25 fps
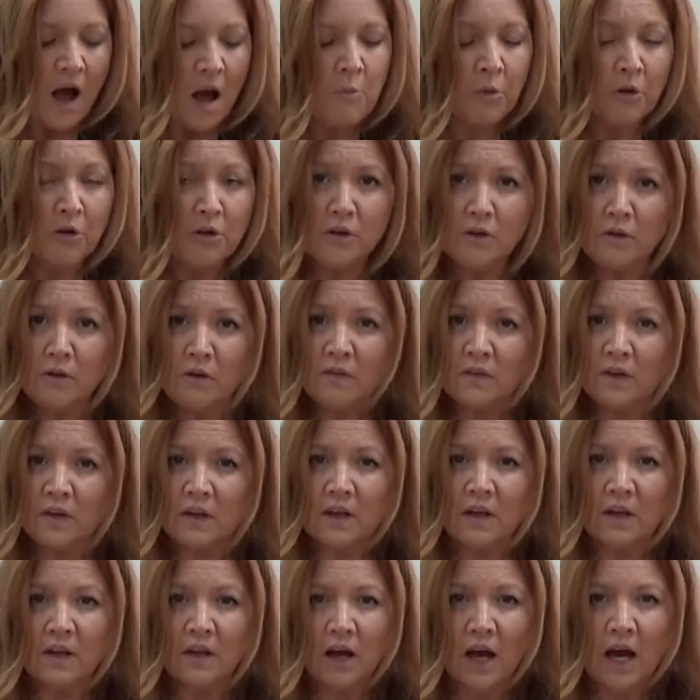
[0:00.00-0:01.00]
I'm not
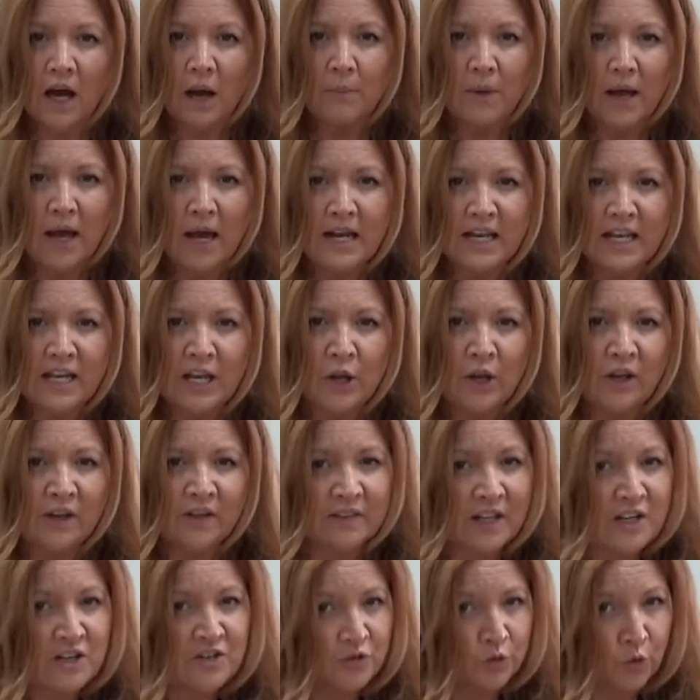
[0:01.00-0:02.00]
using any
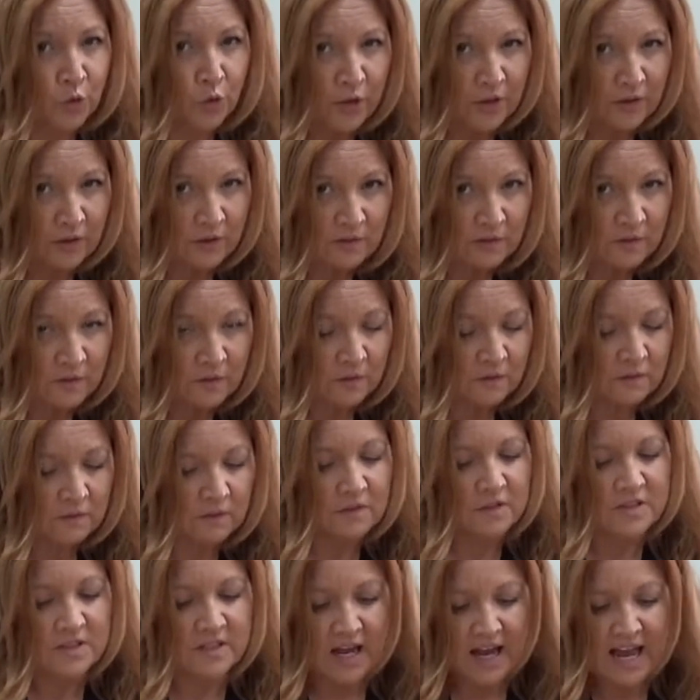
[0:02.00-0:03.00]
essential oils
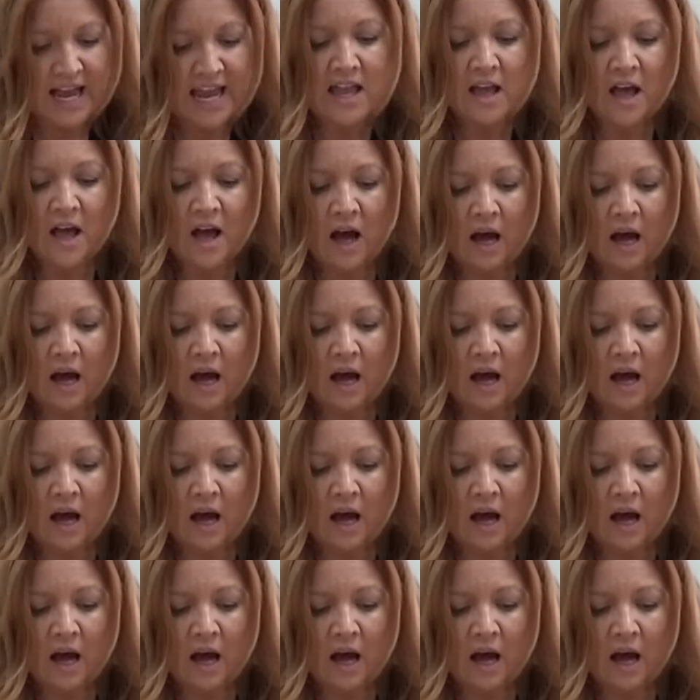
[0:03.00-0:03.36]
today.